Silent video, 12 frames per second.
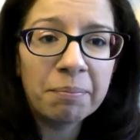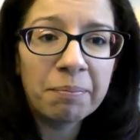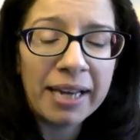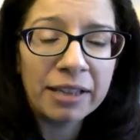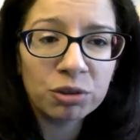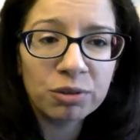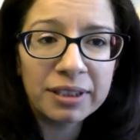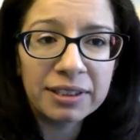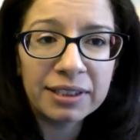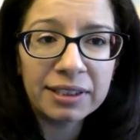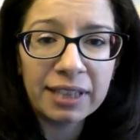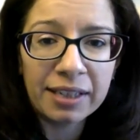
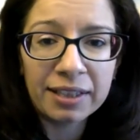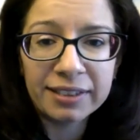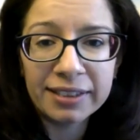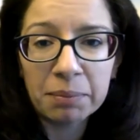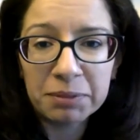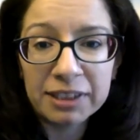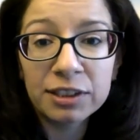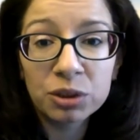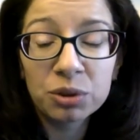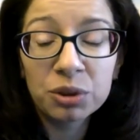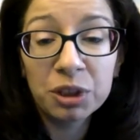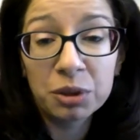Entrance and acceptance
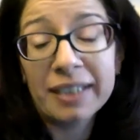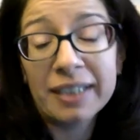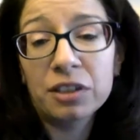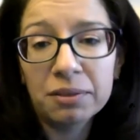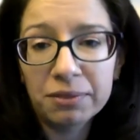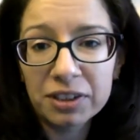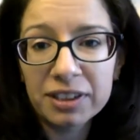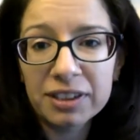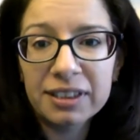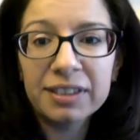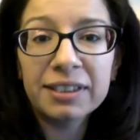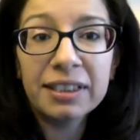to US
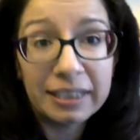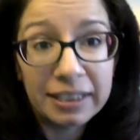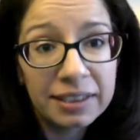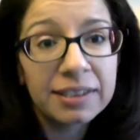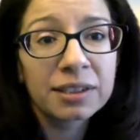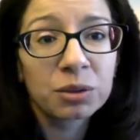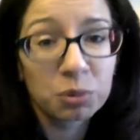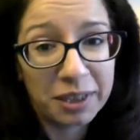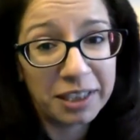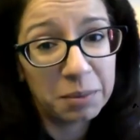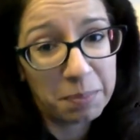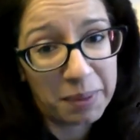universities is
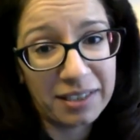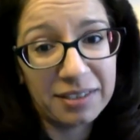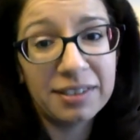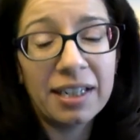grade-based,